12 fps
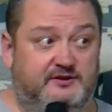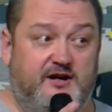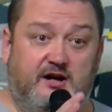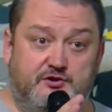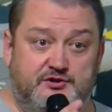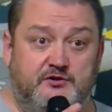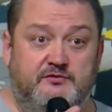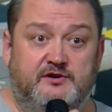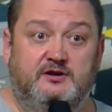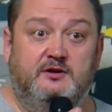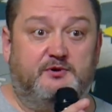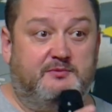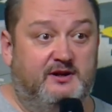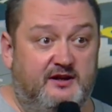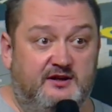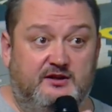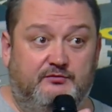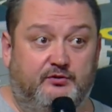When we are talking
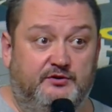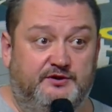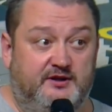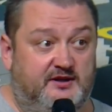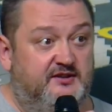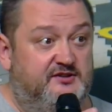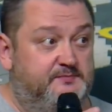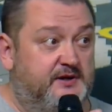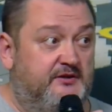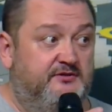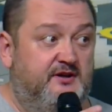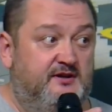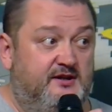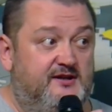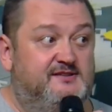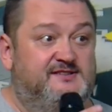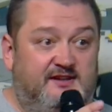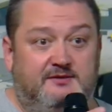about big foundations, you are
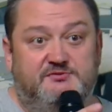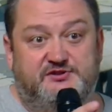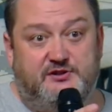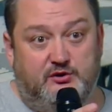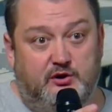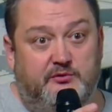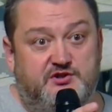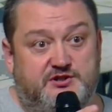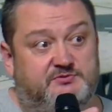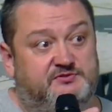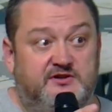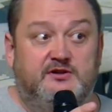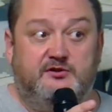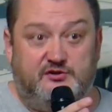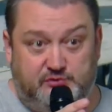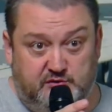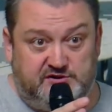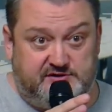also talking about small
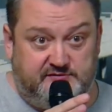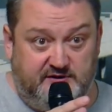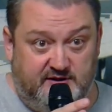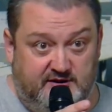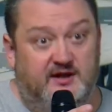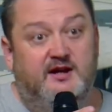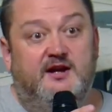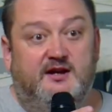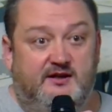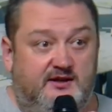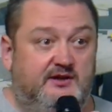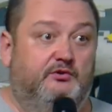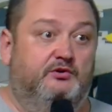funds and they are